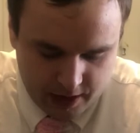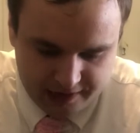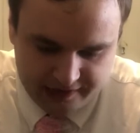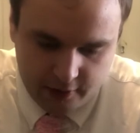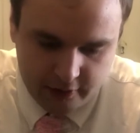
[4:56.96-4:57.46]

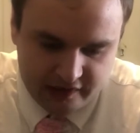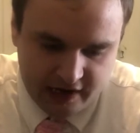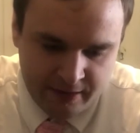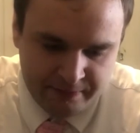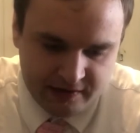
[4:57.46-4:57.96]

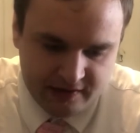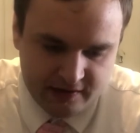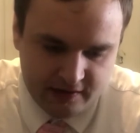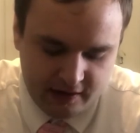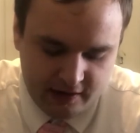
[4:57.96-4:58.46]
soursops
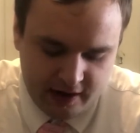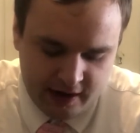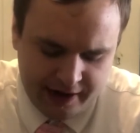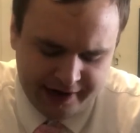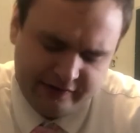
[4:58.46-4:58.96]
need.
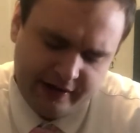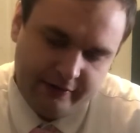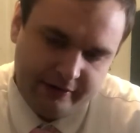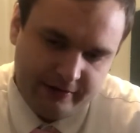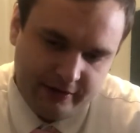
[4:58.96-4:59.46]
Actually, I
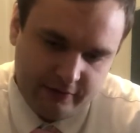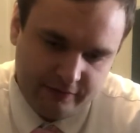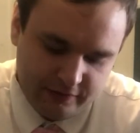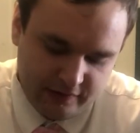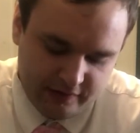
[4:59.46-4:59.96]
don't even know if
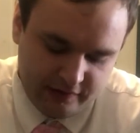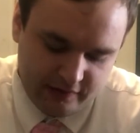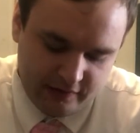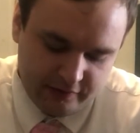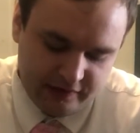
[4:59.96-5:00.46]

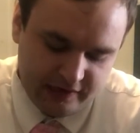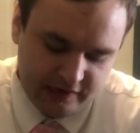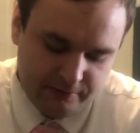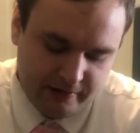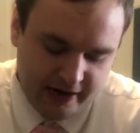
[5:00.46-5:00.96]
those need
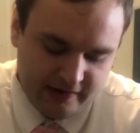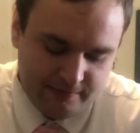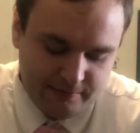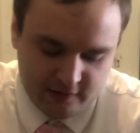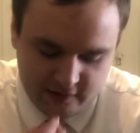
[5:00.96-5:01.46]
super high
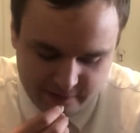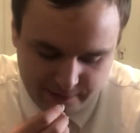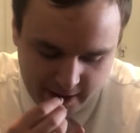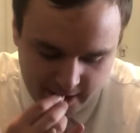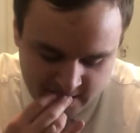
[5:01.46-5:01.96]
temperatures,
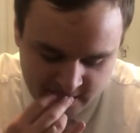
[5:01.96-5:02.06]
but